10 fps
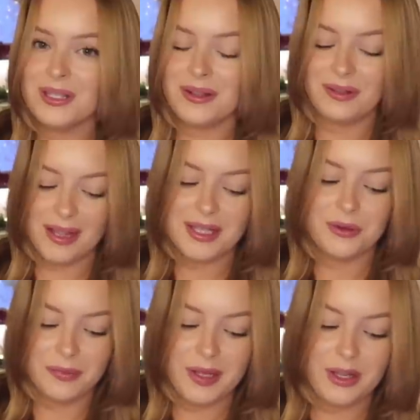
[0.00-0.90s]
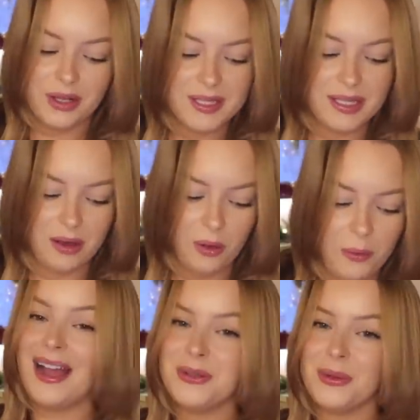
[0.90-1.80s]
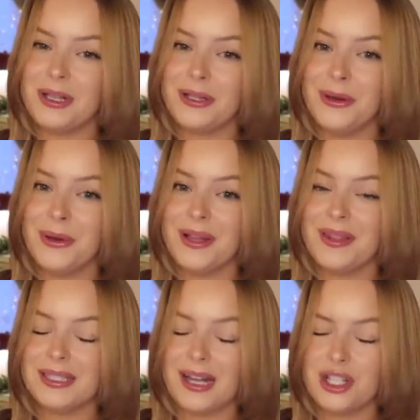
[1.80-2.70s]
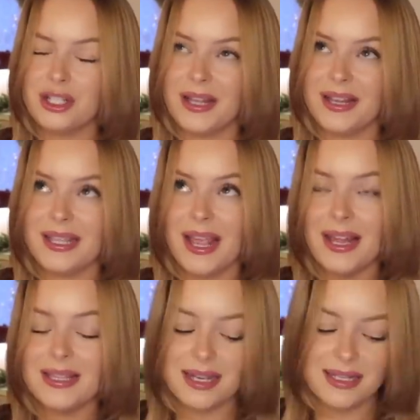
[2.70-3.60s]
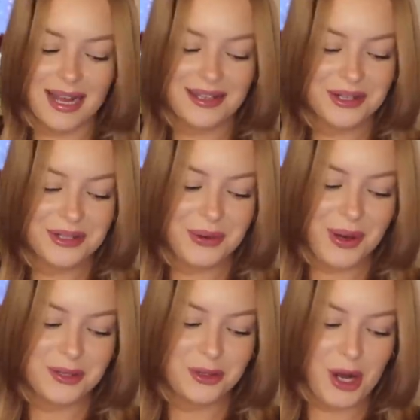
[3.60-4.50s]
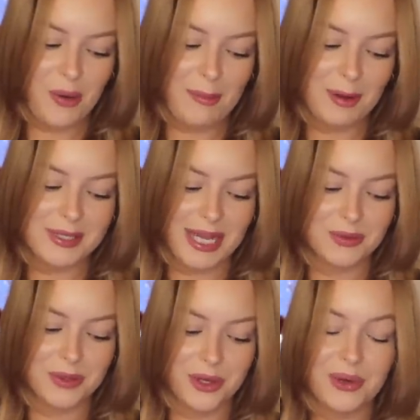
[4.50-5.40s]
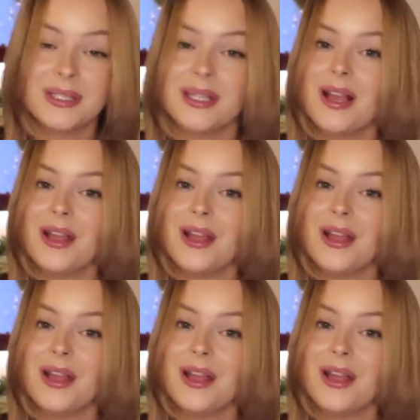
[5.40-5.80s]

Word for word: I feel like that's a really good deal. I had to include the Touchland hand sanitizers. You guys know I'm obsessed with those.